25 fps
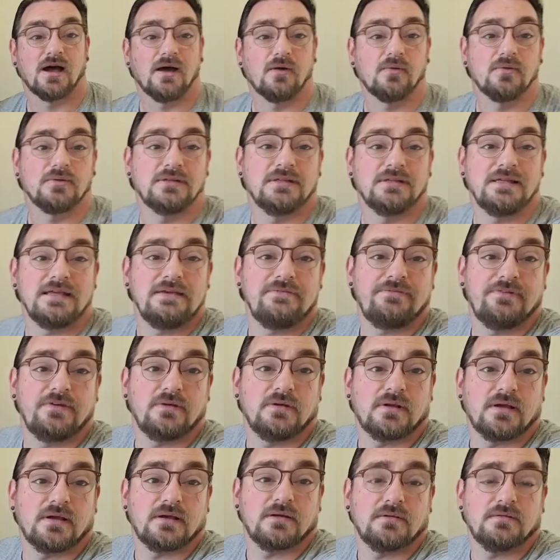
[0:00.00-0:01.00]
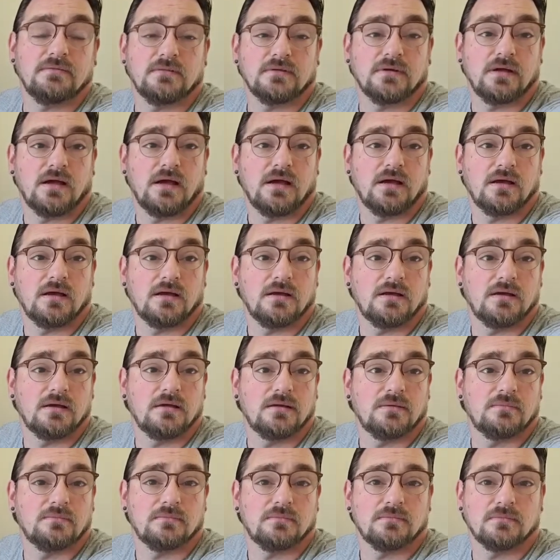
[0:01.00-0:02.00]
will leave you now.
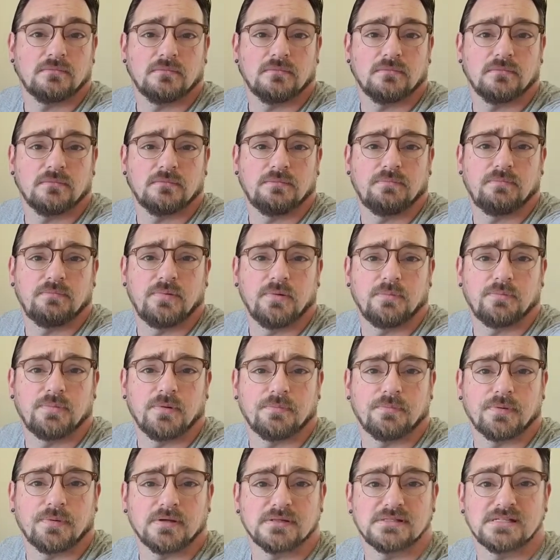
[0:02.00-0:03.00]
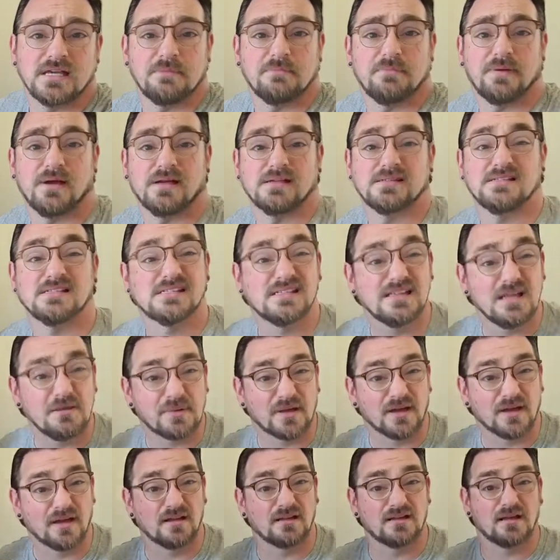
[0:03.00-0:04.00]
10 past. It's a little
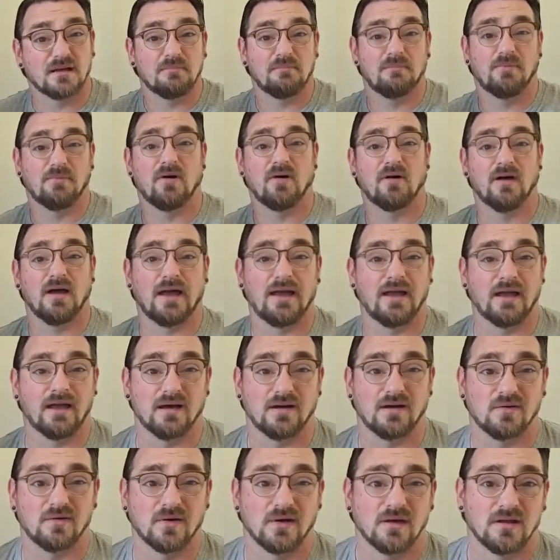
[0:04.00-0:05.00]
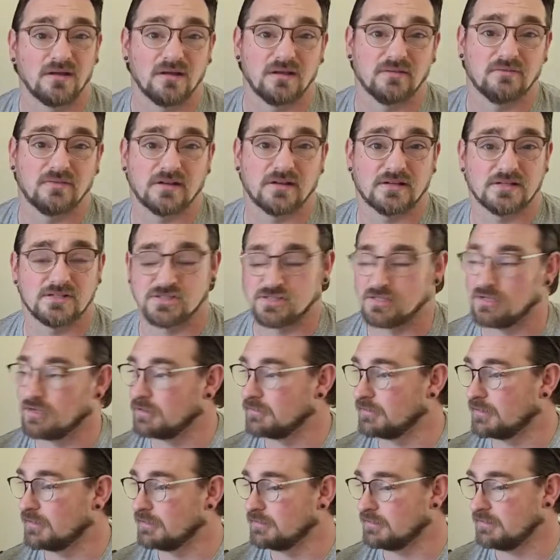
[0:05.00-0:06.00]
bit earlier, but hey ho, you've had a
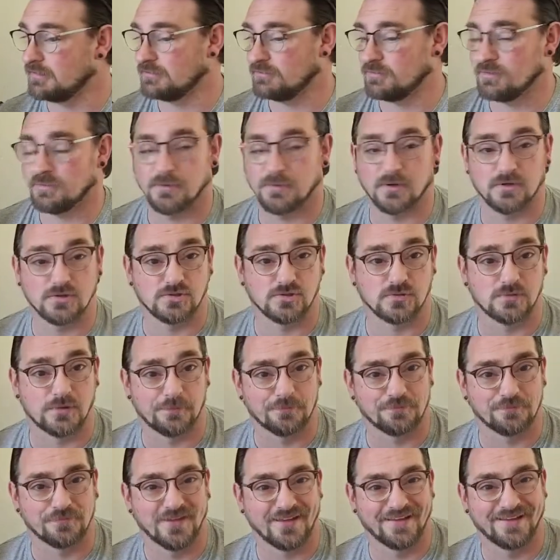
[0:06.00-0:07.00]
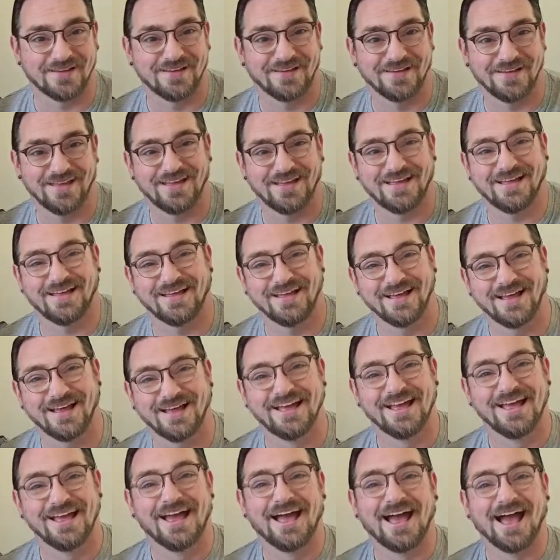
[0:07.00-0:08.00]
story. What more do you want?
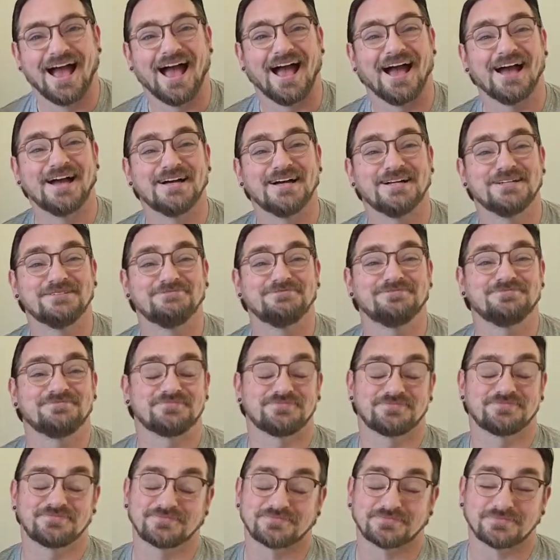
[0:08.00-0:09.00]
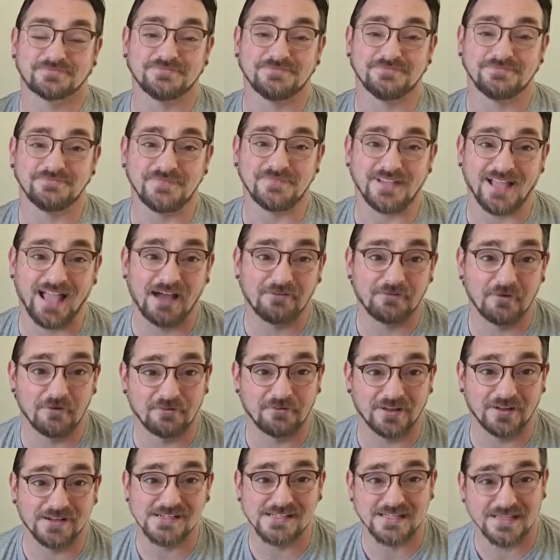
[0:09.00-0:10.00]
Have a
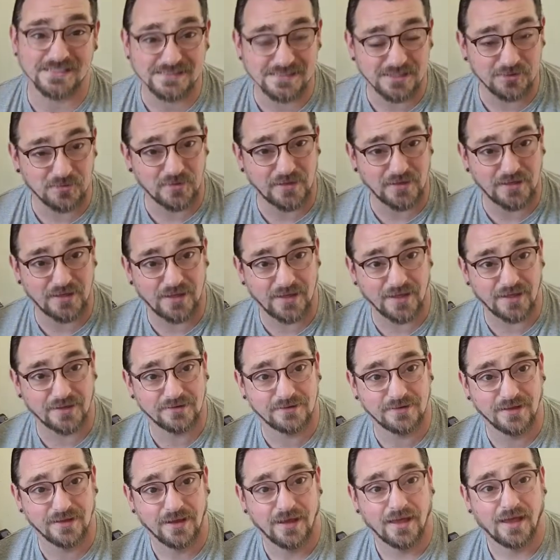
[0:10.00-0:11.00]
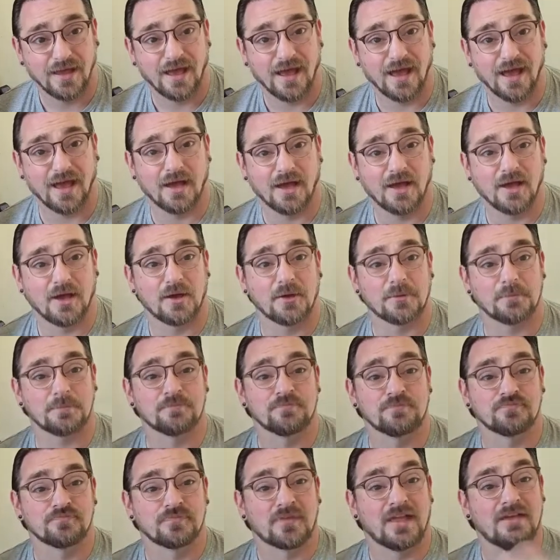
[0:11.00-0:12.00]
fantastic weekend.
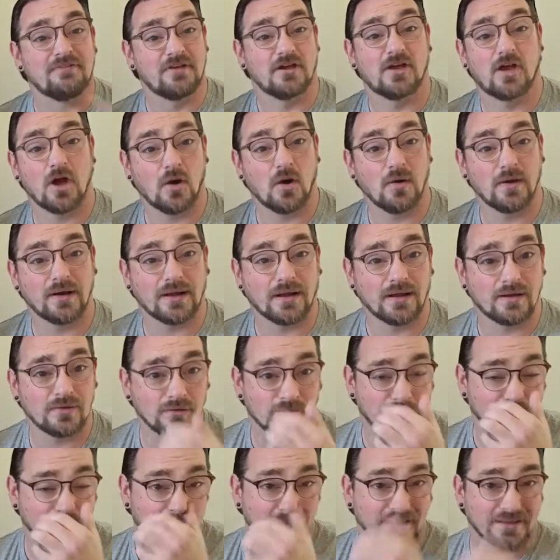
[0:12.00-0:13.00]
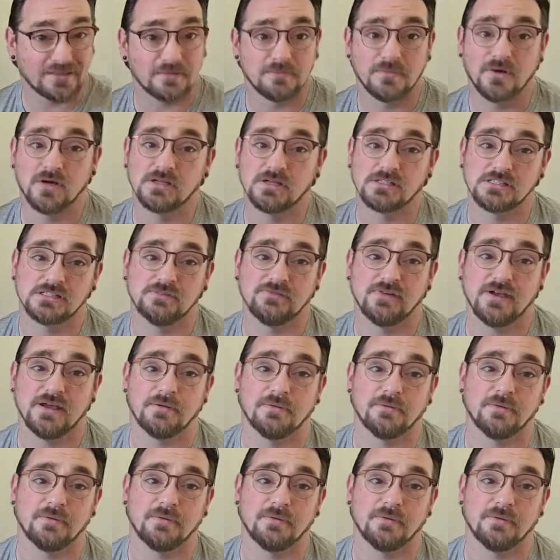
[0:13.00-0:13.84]
If you're going out, make the most of it.